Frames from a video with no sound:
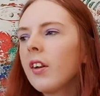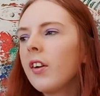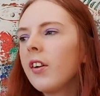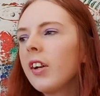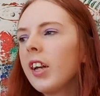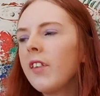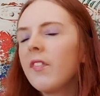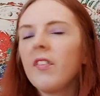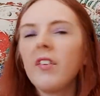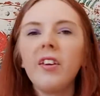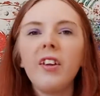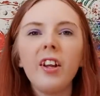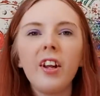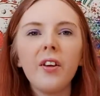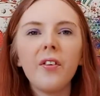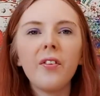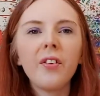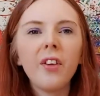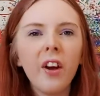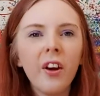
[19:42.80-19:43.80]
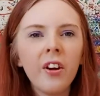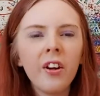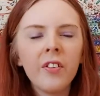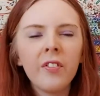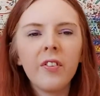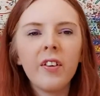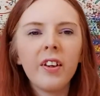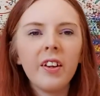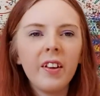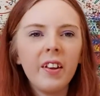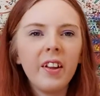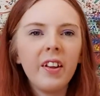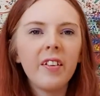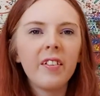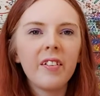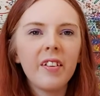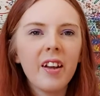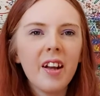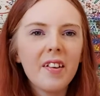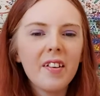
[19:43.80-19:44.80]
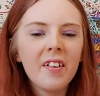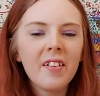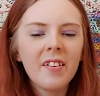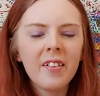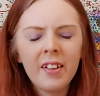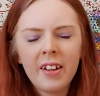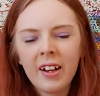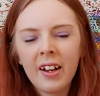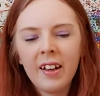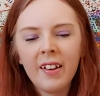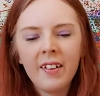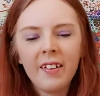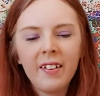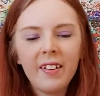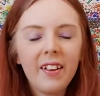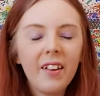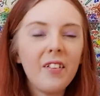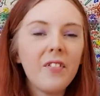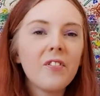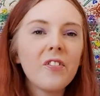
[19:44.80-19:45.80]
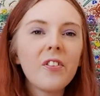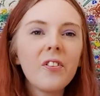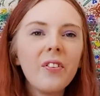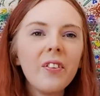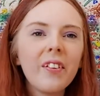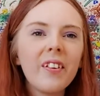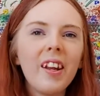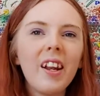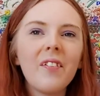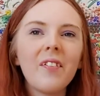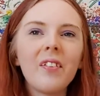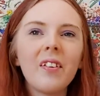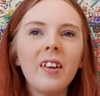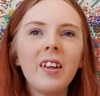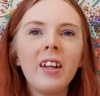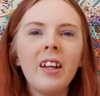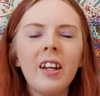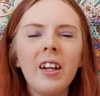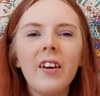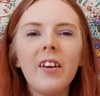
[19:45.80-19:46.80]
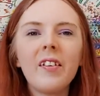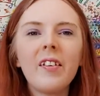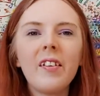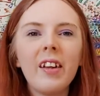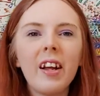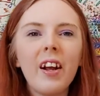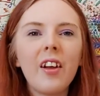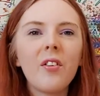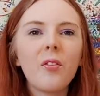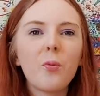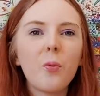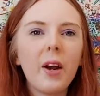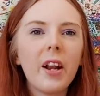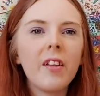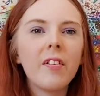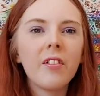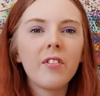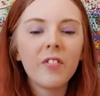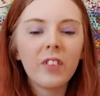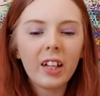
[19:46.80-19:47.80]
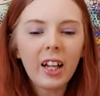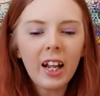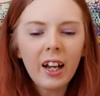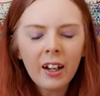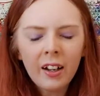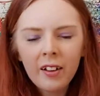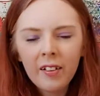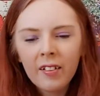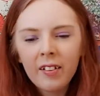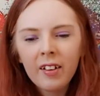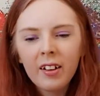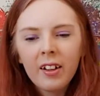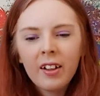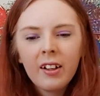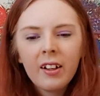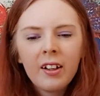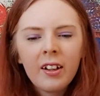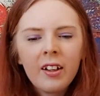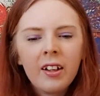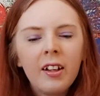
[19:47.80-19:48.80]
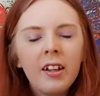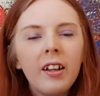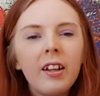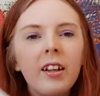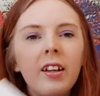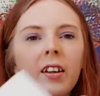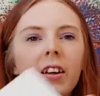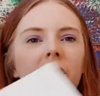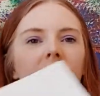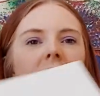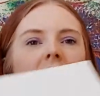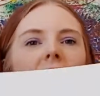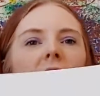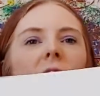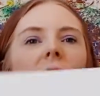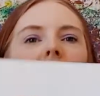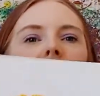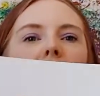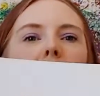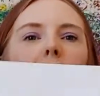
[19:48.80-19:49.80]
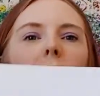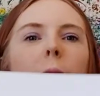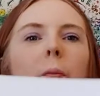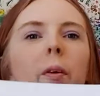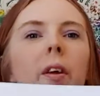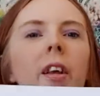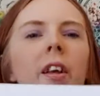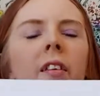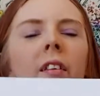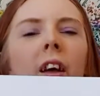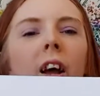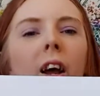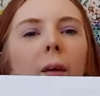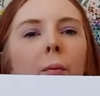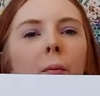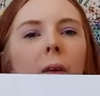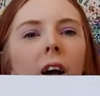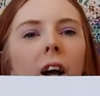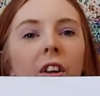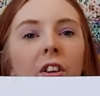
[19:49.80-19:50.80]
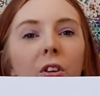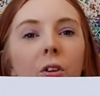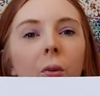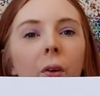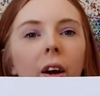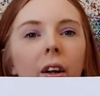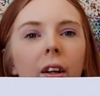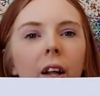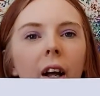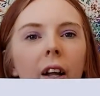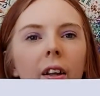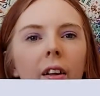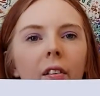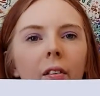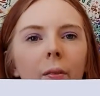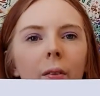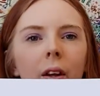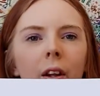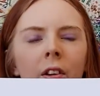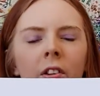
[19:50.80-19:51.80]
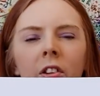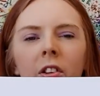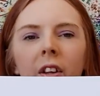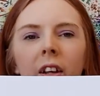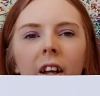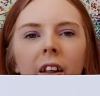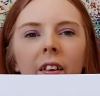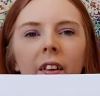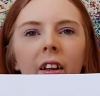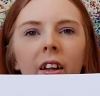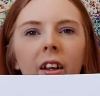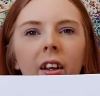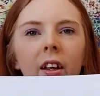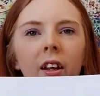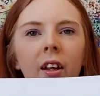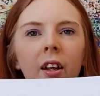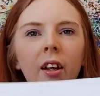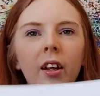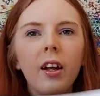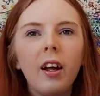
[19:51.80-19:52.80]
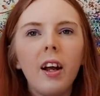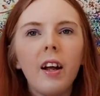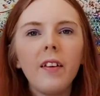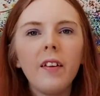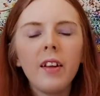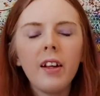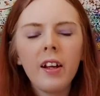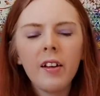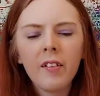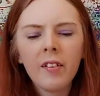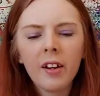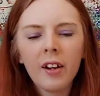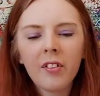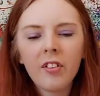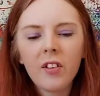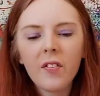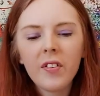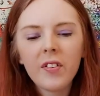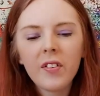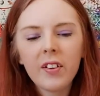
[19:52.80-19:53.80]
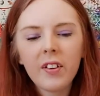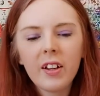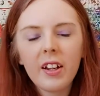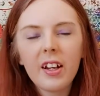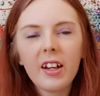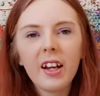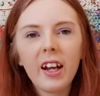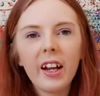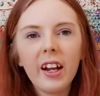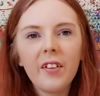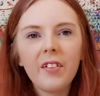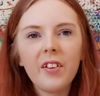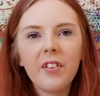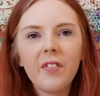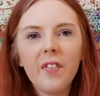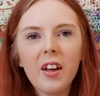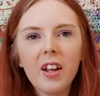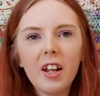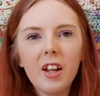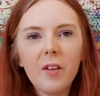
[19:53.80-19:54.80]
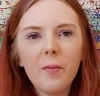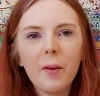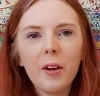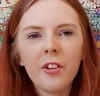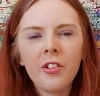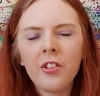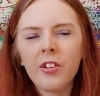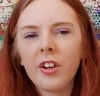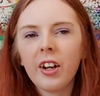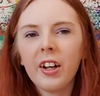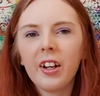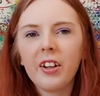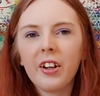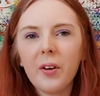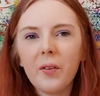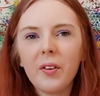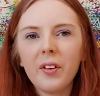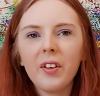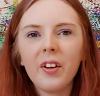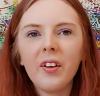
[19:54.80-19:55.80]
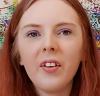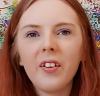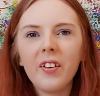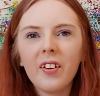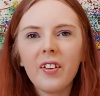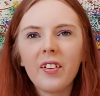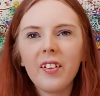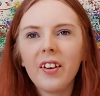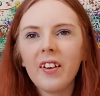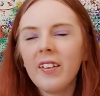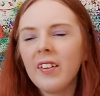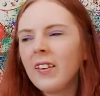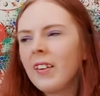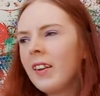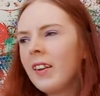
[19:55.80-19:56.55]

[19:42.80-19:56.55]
given, you know, COVID and the uncertainty and the rules and everything. You know, it's a nice way to relax. If I hold up my piece, I do quite like this one actually. I think it's an activity that you can kind of develop as you kind of go along. So